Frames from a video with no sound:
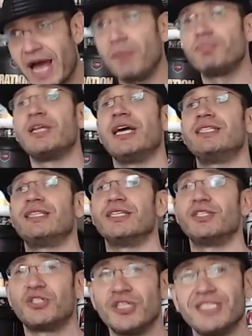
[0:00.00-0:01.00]

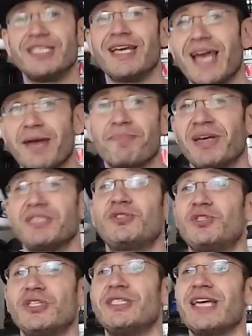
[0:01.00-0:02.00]
updated GDA
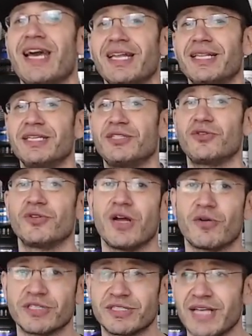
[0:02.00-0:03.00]
best GDA list on
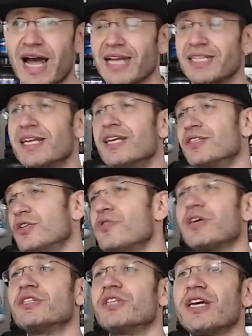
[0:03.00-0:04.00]
our site, so you
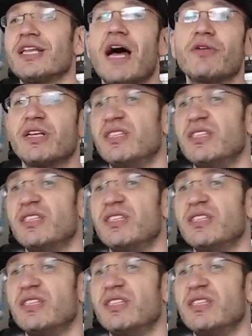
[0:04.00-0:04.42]
can check it out.